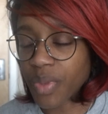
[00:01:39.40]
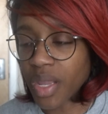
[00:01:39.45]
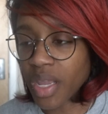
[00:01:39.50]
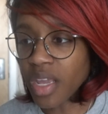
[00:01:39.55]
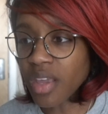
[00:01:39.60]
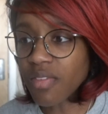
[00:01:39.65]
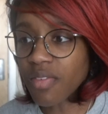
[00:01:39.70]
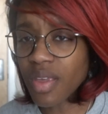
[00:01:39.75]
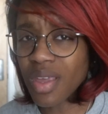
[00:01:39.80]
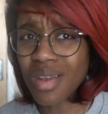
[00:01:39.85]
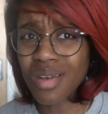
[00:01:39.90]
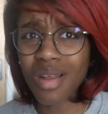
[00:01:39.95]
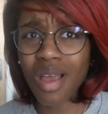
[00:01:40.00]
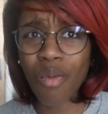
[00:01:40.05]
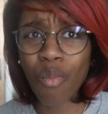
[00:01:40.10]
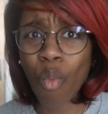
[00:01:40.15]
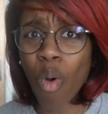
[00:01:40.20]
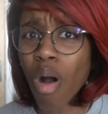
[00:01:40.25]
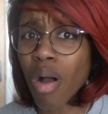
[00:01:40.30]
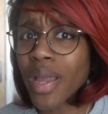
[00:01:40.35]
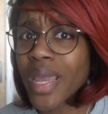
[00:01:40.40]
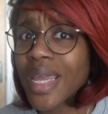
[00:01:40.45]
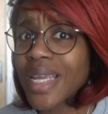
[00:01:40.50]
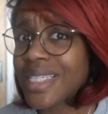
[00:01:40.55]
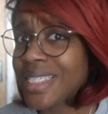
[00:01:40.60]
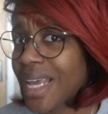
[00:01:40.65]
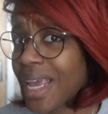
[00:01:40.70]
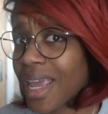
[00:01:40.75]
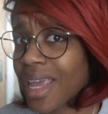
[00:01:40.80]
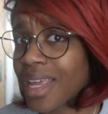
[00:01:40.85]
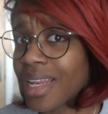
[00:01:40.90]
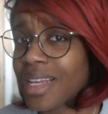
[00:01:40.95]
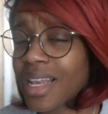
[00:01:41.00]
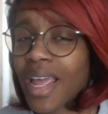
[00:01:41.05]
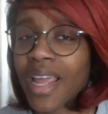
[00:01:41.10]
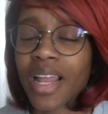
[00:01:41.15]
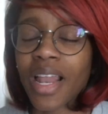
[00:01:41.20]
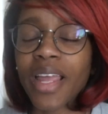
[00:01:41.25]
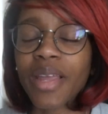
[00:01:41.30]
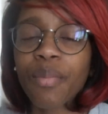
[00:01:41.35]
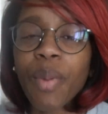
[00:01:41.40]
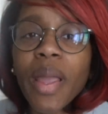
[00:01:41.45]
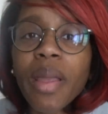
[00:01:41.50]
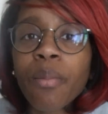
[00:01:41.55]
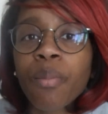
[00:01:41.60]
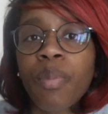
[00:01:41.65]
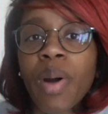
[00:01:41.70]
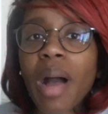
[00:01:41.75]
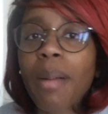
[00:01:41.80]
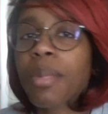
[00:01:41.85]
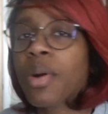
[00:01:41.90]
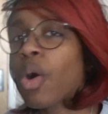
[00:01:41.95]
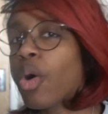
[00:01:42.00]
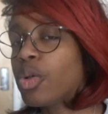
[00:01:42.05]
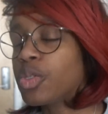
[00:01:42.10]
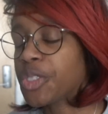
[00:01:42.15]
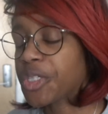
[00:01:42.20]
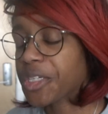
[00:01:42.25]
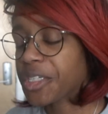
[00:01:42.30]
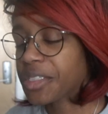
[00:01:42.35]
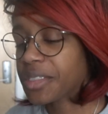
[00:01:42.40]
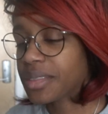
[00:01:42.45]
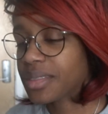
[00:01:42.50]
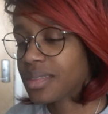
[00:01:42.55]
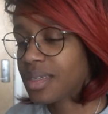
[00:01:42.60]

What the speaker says: Even Walking Dead, like pop culture.